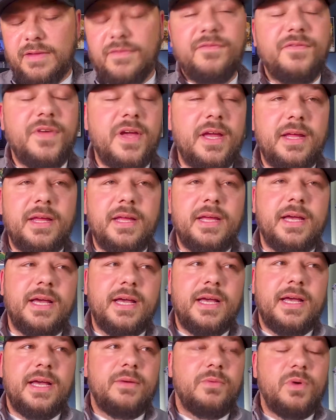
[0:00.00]

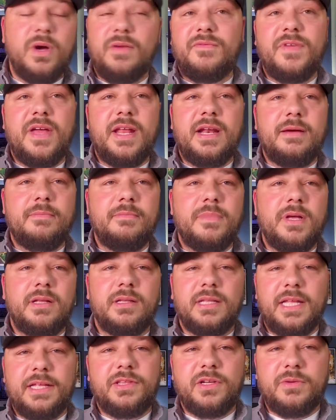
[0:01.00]
Venom,
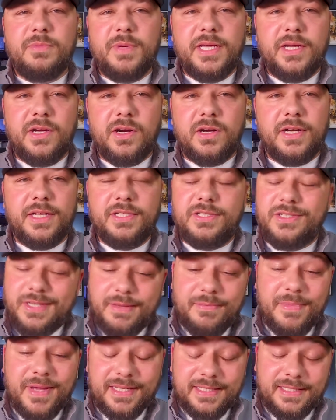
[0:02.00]
Let There Be Carnage.
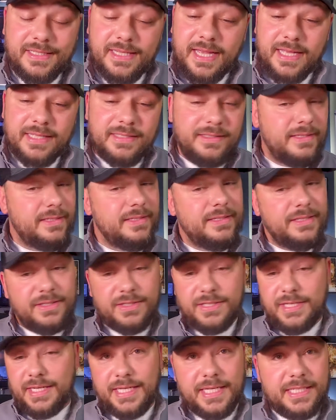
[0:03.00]
It makes sense.
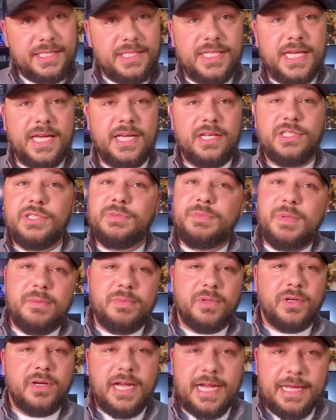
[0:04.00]
It's going to get sales.
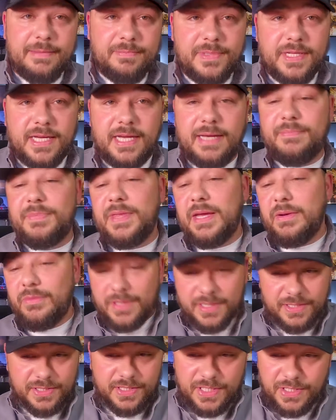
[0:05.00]
People are hyped up. They
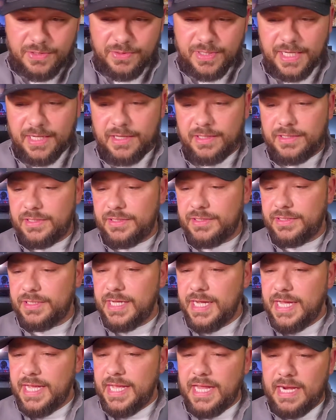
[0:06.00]
want to see new characters.
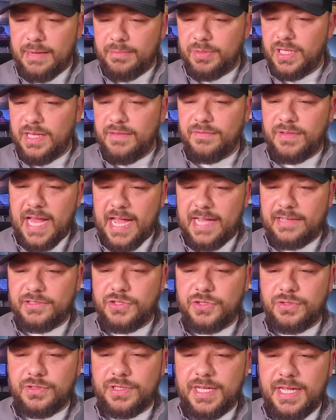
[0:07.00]
And I believe
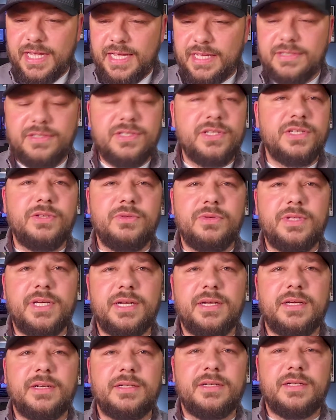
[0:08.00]
Lasher is a new
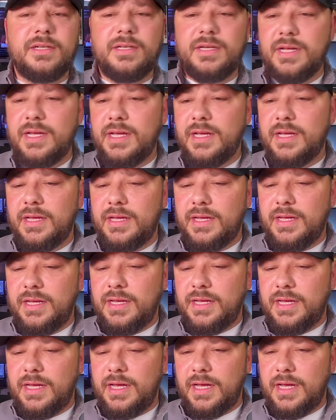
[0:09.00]
character.
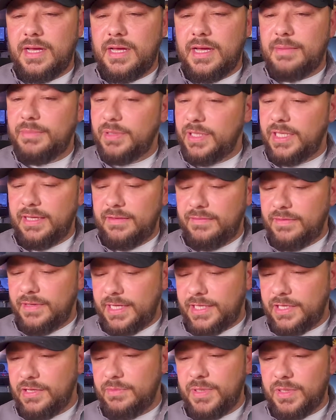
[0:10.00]
I believe.
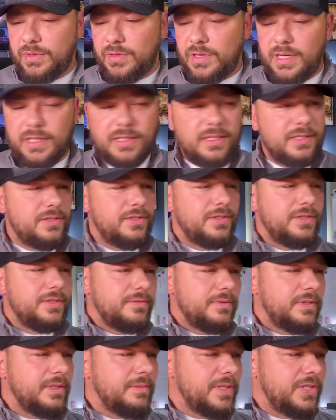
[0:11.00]
I could be wrong. Let
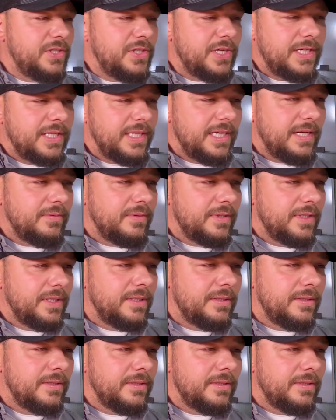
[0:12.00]
me check that one.